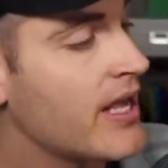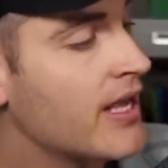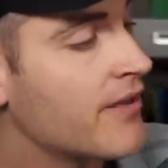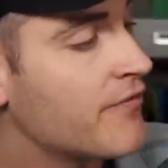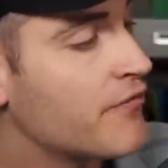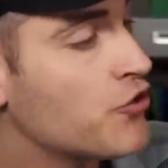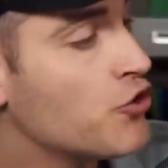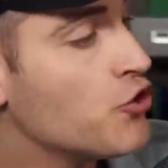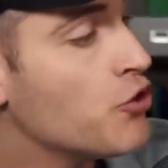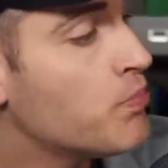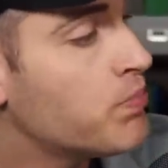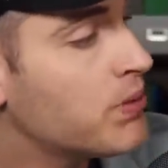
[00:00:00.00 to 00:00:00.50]

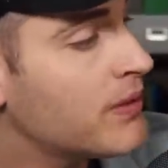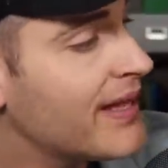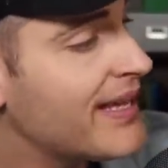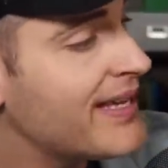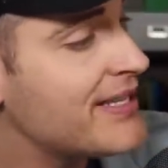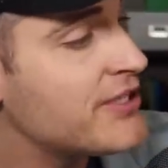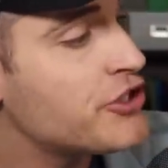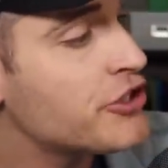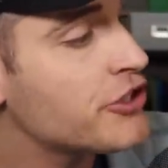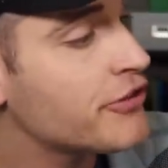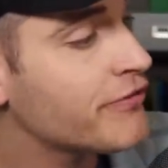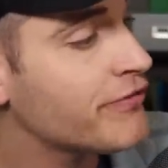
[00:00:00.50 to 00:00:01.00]
if you
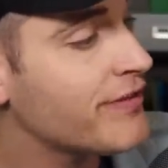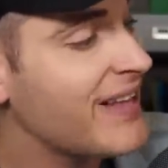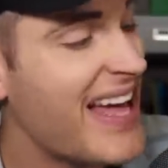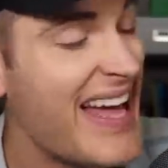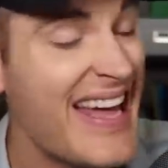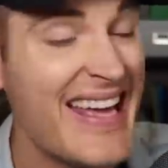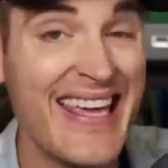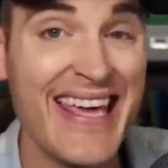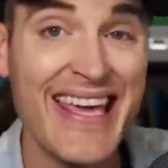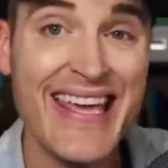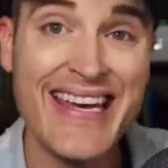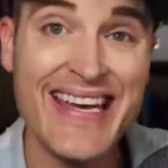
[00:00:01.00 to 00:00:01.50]
plant your
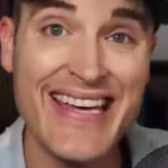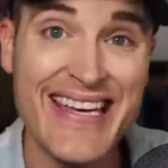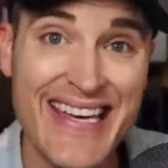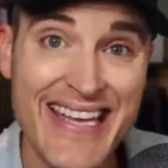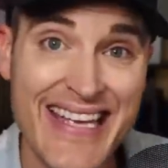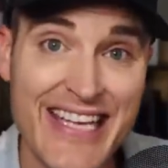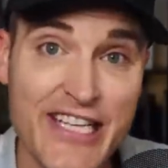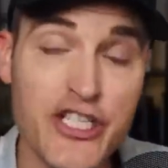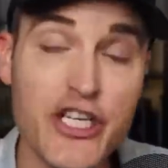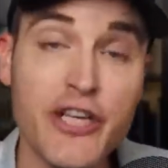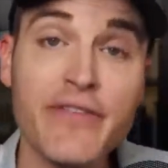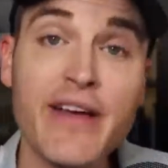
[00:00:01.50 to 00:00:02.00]
flag in a
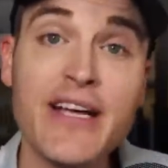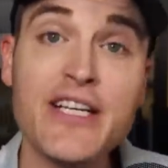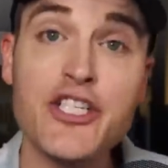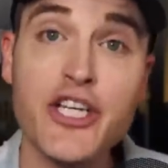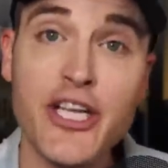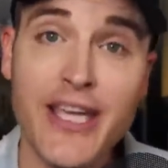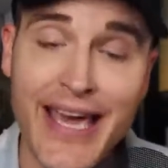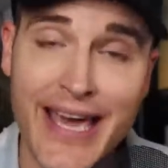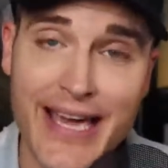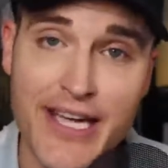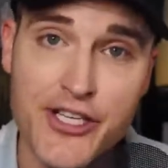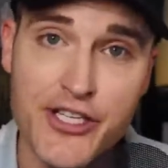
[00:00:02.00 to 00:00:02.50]
niche of
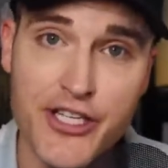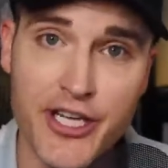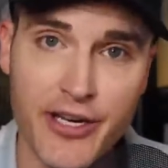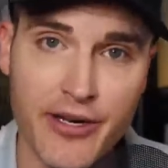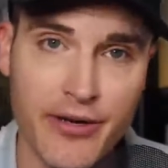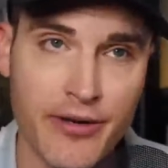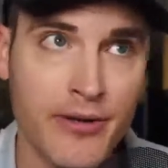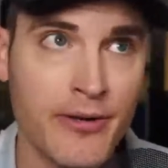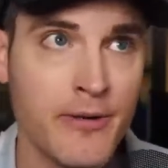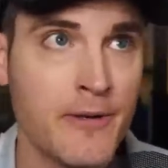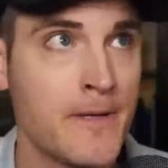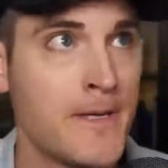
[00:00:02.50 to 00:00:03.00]

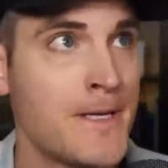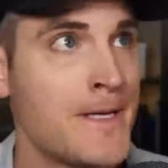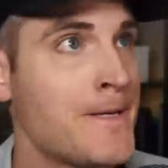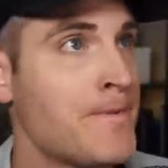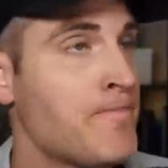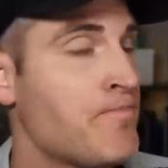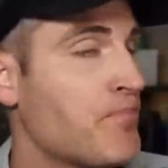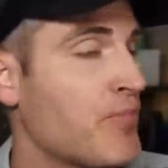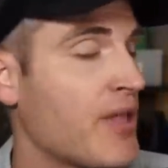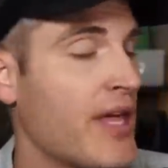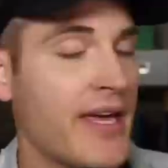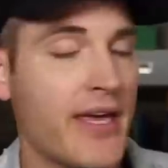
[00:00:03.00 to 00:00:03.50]
education,
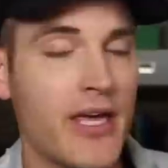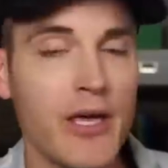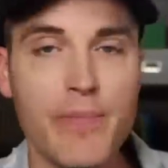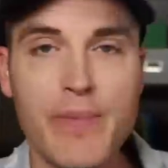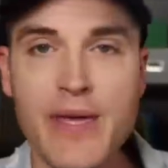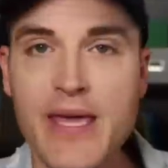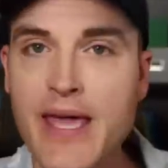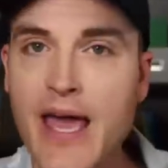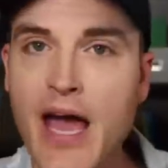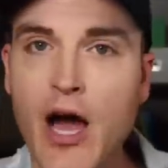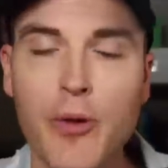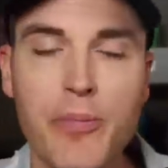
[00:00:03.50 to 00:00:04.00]
it could
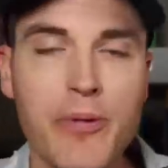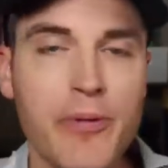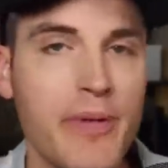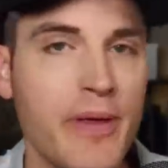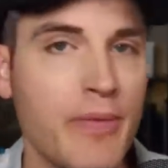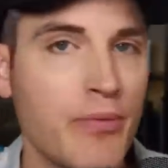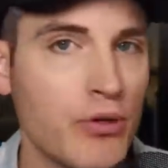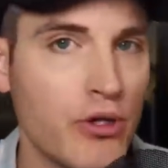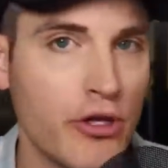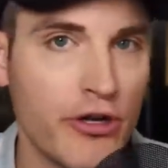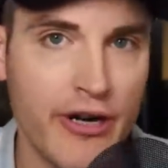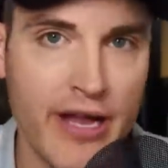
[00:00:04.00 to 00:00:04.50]
be helping
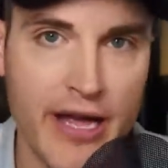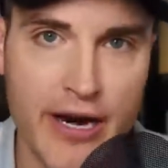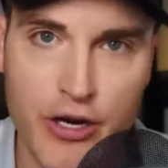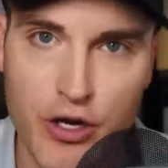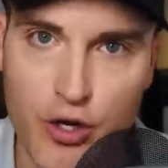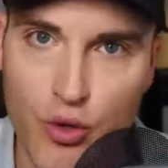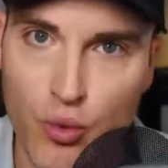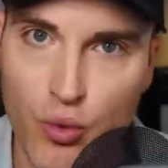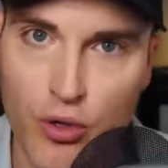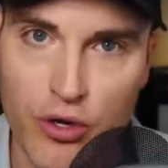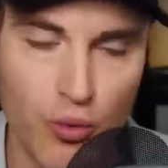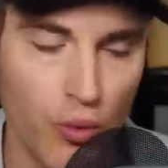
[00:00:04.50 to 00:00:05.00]
people learn how to
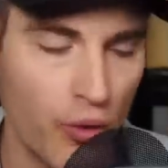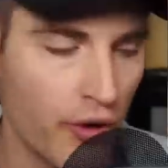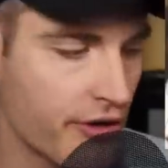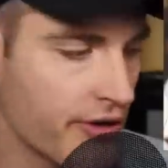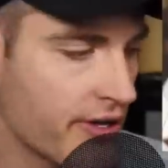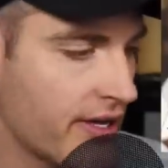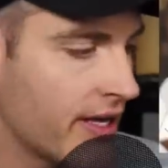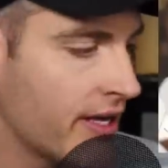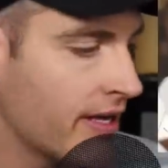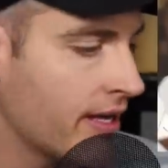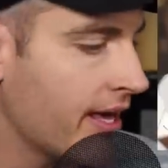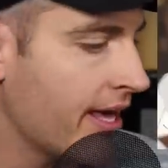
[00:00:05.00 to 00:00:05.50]
do
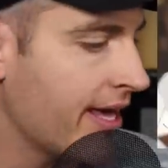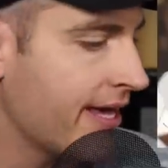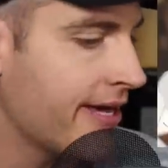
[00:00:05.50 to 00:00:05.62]
woodworking.